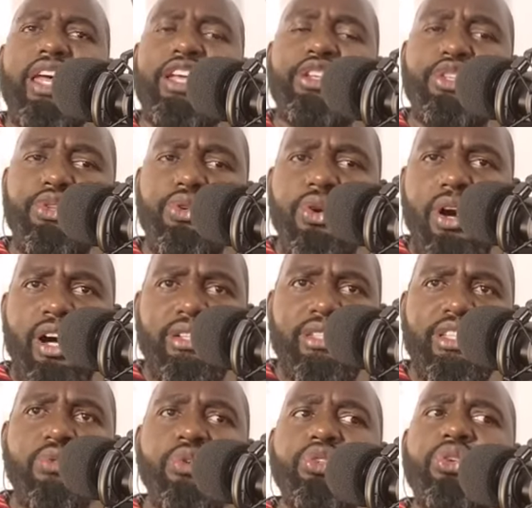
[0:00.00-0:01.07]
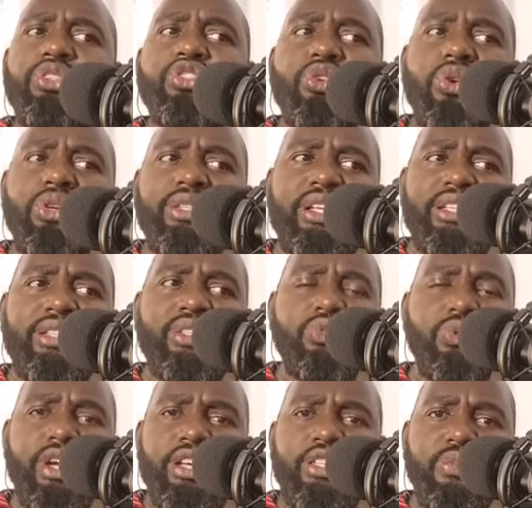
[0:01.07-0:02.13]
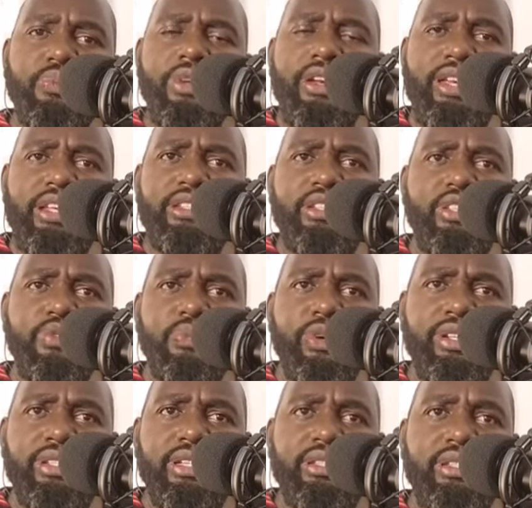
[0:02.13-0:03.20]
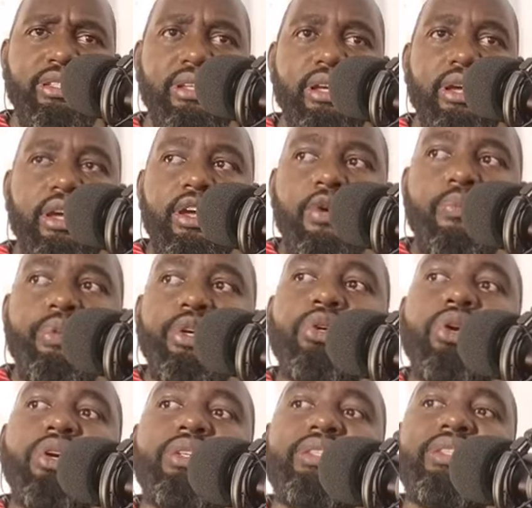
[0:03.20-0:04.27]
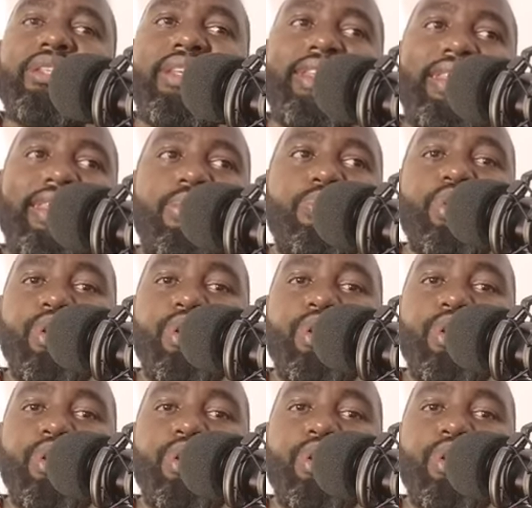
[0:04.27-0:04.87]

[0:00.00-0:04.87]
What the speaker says: endure us. He will not cause us to experience his presence, because he